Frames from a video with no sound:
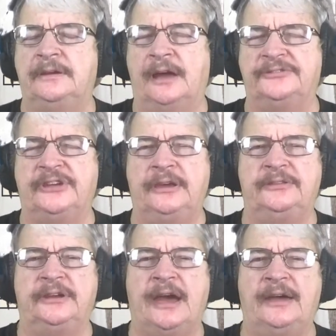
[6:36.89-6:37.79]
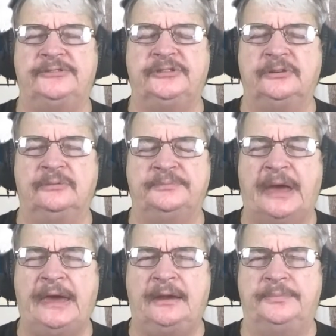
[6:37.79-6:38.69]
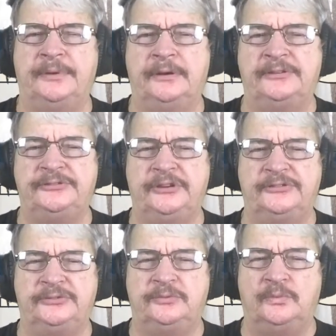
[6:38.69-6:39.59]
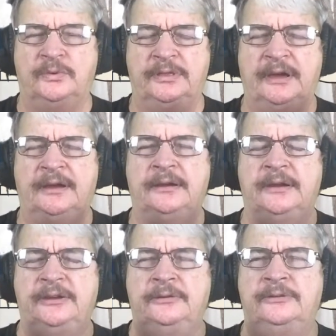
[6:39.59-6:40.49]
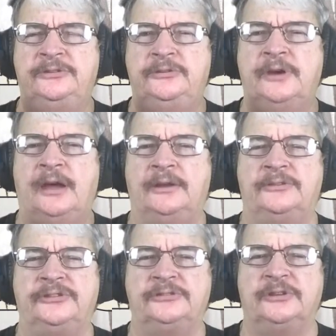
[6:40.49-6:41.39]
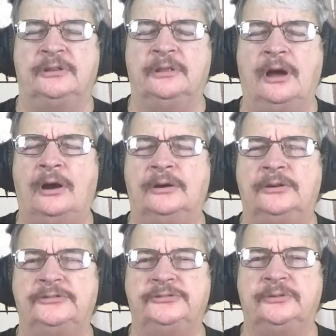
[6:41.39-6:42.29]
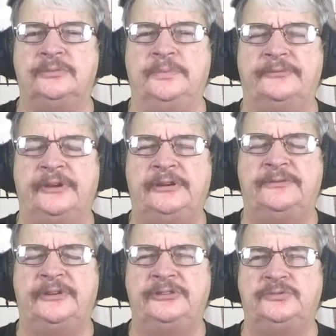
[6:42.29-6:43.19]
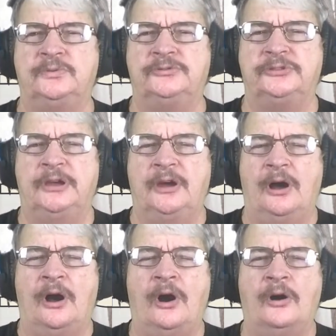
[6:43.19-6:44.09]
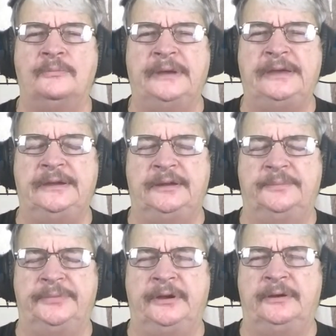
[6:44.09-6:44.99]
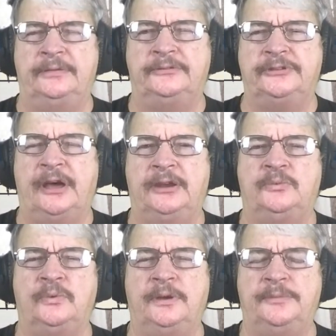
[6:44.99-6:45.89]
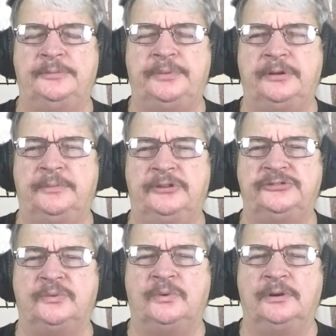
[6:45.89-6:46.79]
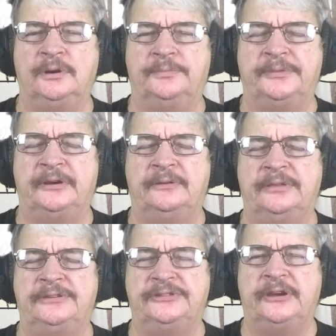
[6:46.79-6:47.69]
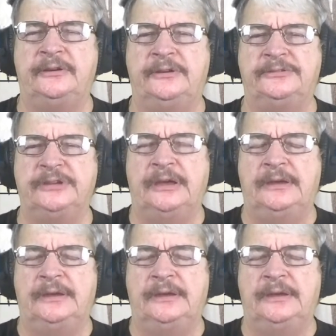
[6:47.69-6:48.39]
Not saying the guys are bad up there. It's just when they, you got such a large group of individuals, all men up there. There's not any women pretty much at work up there in these areas.